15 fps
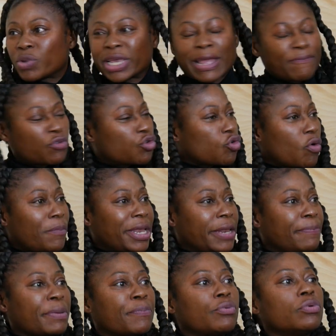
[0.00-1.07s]
We kept so many
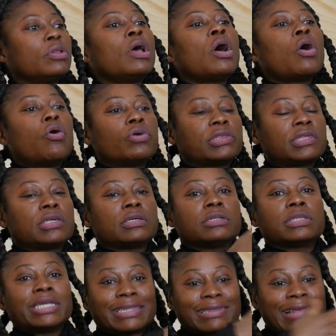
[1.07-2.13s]
people until
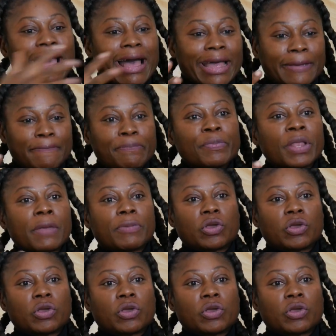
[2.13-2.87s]
the time,